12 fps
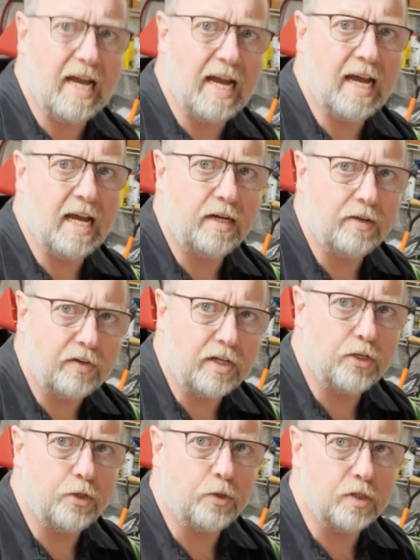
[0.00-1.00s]
add if I
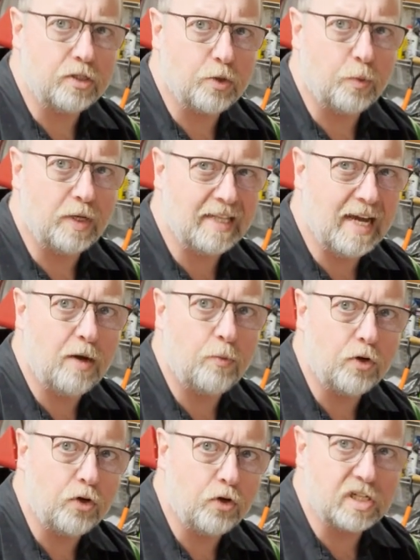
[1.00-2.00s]
do it. So what that
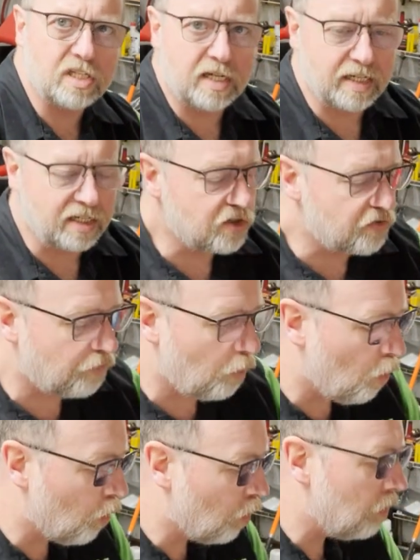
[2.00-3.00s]
one looks like it's
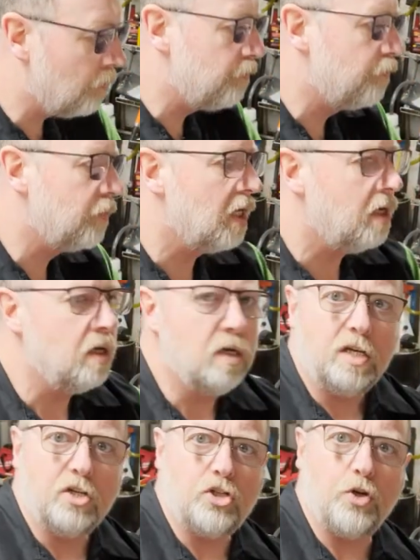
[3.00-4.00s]
for
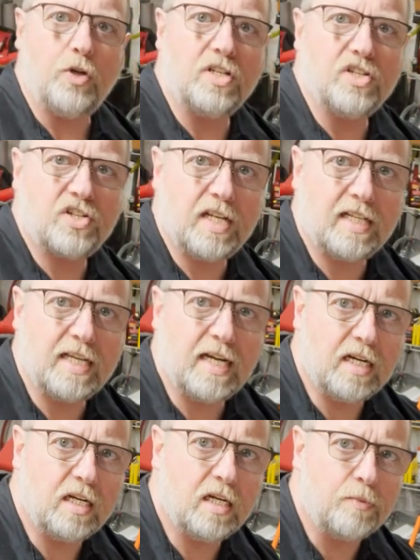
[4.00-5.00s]
is you can set
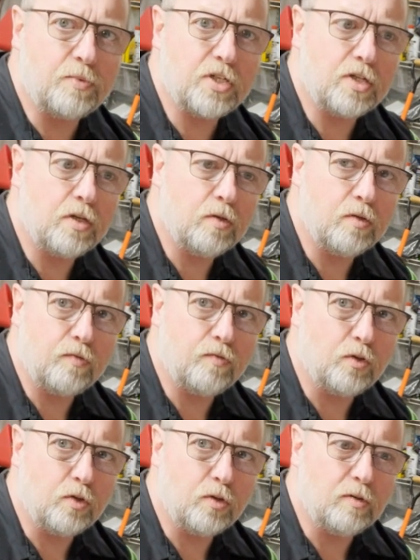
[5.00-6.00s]
that up so
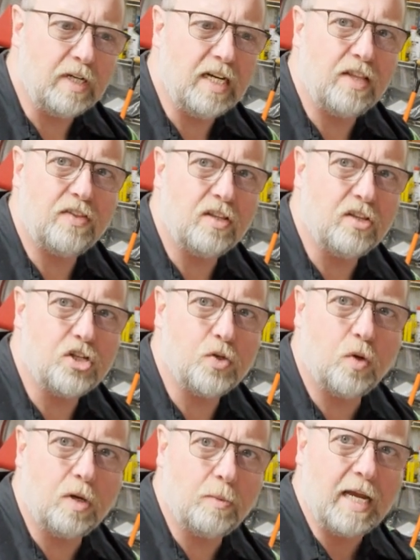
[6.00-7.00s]
for anything that
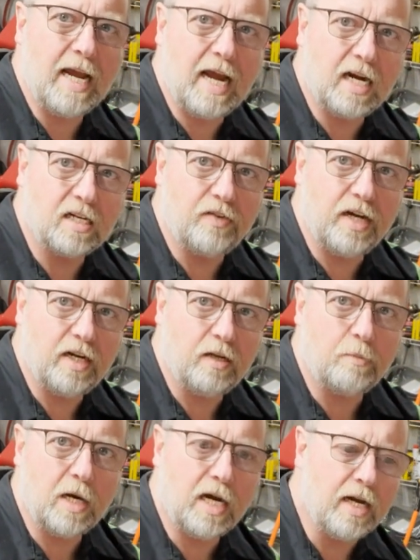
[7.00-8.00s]
you want to be
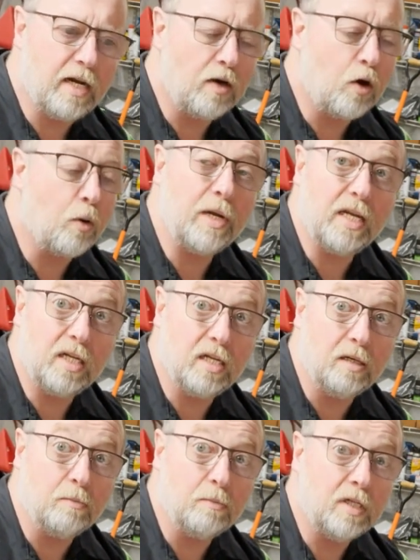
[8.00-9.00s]
activated by R P
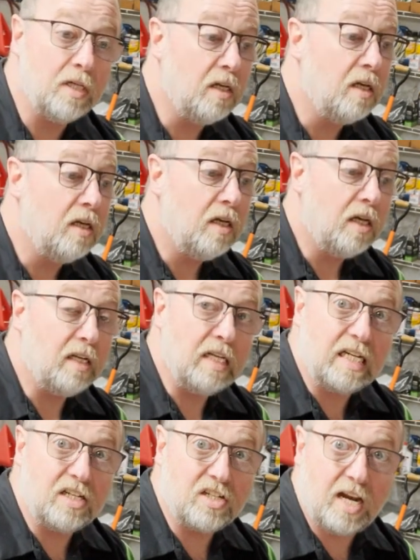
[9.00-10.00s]
M. And
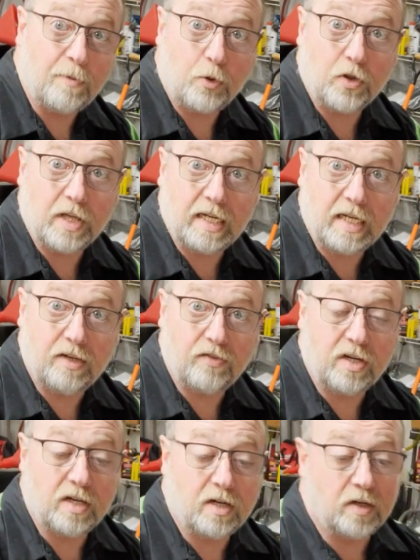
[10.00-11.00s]
the example they give
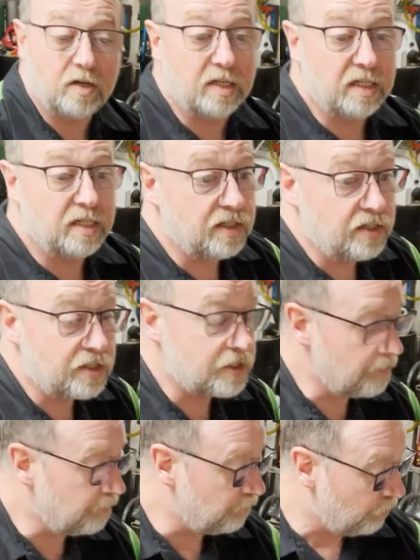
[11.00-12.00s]
here
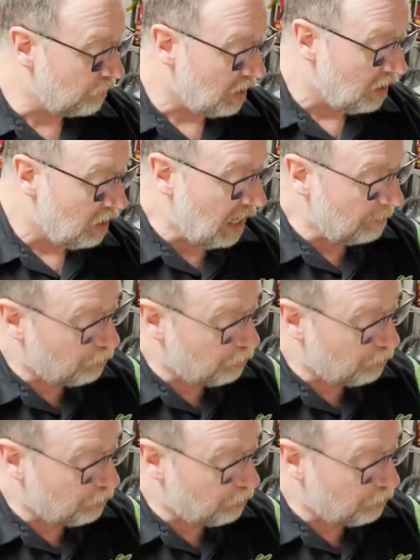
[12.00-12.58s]
is I